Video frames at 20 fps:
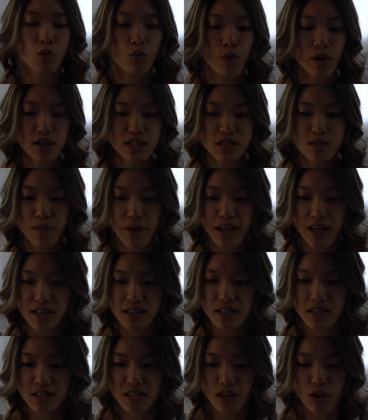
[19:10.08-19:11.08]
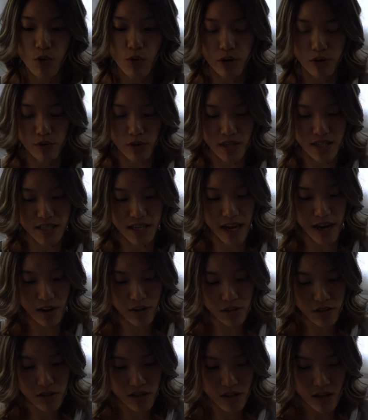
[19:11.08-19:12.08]
once my existing one runs
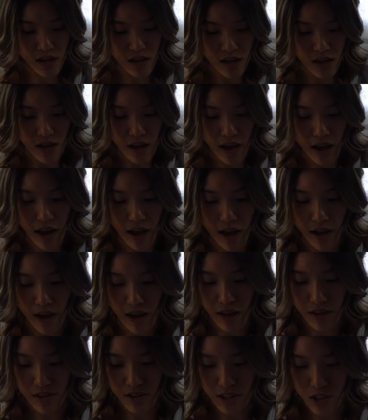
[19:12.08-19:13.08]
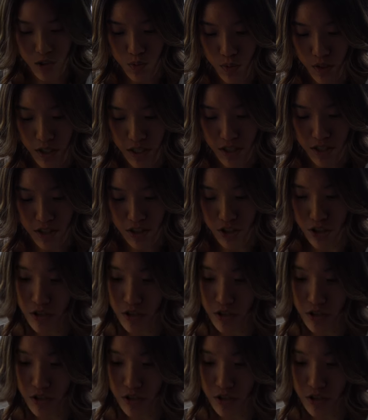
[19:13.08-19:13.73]
out. This one is a